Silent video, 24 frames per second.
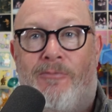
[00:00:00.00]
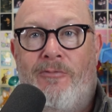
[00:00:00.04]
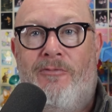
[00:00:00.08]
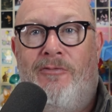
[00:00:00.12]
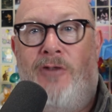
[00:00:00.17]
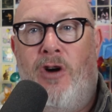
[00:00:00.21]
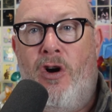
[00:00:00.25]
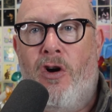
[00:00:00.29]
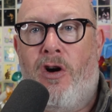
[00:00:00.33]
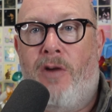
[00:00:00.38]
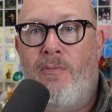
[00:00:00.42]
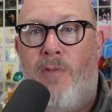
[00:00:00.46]

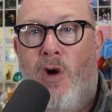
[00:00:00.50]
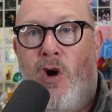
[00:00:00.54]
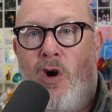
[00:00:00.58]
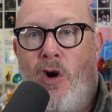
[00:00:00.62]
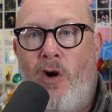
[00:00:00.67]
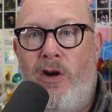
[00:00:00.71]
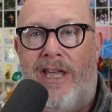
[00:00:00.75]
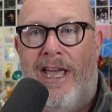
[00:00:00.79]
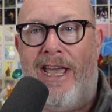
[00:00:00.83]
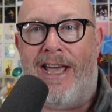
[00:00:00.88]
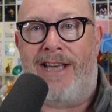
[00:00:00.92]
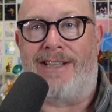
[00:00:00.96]
4
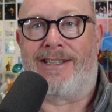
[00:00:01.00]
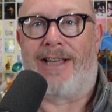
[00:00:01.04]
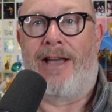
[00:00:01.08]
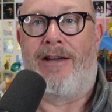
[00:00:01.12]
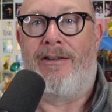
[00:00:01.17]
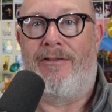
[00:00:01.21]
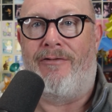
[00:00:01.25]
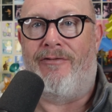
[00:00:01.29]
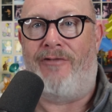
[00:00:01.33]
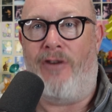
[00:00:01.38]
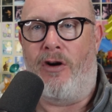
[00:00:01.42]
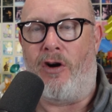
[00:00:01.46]
more years.
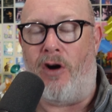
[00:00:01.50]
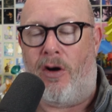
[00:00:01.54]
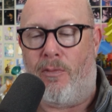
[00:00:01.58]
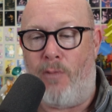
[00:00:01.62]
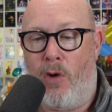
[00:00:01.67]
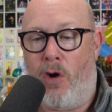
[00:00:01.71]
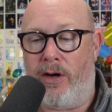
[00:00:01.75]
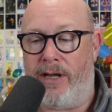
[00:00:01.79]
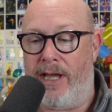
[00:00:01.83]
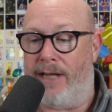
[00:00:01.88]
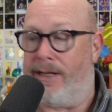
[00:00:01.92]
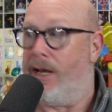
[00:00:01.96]
4
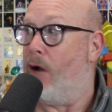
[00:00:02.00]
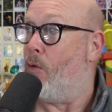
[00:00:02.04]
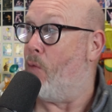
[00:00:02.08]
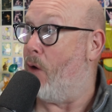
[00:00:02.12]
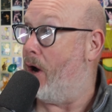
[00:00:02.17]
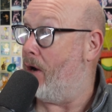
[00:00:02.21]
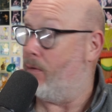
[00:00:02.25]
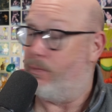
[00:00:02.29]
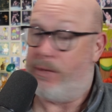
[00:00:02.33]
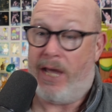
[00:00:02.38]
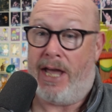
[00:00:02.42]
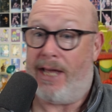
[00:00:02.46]
more years.
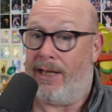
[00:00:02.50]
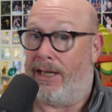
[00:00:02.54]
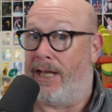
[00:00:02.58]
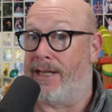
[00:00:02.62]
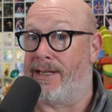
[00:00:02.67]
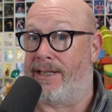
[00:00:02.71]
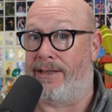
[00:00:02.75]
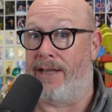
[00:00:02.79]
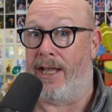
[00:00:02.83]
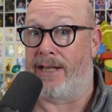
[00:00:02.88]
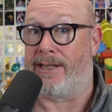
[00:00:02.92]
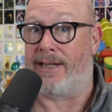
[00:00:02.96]
Well, yeah,
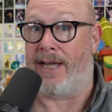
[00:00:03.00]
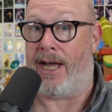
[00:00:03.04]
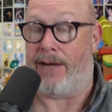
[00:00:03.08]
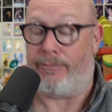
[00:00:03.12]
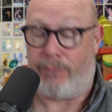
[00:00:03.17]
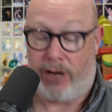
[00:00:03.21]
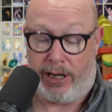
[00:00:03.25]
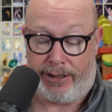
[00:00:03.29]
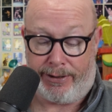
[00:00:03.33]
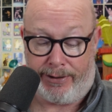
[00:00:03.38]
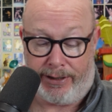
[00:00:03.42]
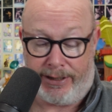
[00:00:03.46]
let's cut
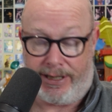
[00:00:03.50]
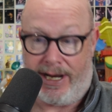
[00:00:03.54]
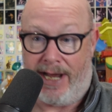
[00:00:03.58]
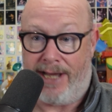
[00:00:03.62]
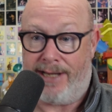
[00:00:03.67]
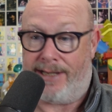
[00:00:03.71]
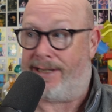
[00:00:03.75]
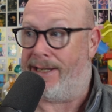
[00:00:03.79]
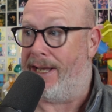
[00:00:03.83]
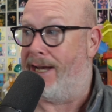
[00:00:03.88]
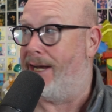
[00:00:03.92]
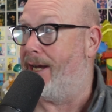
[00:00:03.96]
right to the
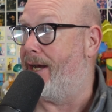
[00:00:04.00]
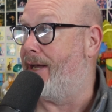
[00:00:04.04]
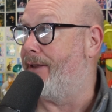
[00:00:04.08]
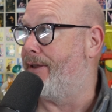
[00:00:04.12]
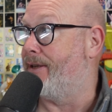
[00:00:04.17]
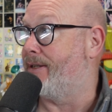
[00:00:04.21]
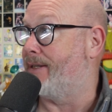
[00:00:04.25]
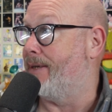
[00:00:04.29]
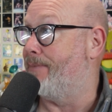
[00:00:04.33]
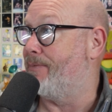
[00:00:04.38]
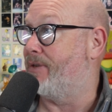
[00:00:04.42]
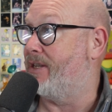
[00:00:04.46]
chase. The
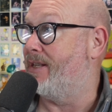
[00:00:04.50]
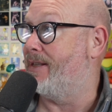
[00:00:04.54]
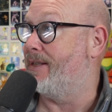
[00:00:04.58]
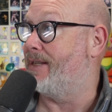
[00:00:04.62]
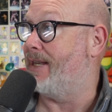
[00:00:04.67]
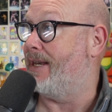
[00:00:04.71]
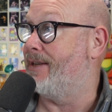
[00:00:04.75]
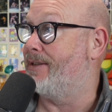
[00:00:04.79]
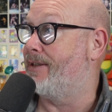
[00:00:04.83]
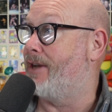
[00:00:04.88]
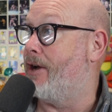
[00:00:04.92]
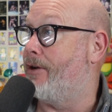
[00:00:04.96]
Simpsons
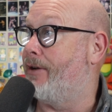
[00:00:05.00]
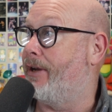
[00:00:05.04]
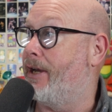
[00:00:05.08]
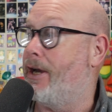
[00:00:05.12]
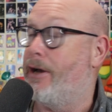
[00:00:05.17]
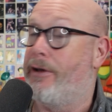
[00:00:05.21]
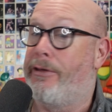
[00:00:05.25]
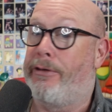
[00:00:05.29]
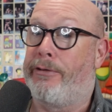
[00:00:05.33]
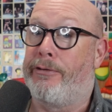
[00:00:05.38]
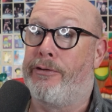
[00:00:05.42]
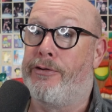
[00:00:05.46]
is going to
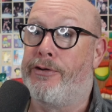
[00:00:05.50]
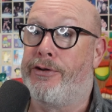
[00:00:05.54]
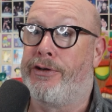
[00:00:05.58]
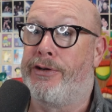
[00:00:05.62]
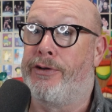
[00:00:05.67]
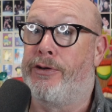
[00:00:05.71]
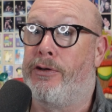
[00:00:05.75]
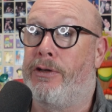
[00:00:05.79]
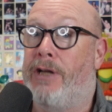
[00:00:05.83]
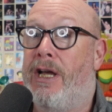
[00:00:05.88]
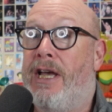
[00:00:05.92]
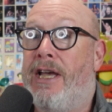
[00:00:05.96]
go through
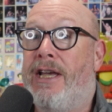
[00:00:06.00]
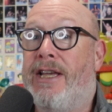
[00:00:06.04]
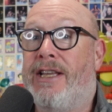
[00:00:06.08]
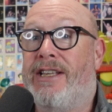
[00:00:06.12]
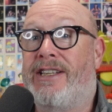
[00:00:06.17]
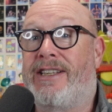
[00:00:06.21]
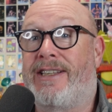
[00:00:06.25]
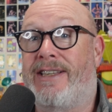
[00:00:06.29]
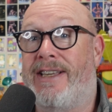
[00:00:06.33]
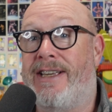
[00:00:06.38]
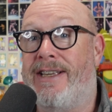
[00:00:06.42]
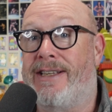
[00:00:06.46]
till
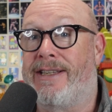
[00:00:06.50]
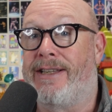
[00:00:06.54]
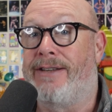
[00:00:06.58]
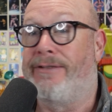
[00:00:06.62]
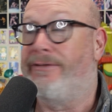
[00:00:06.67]
season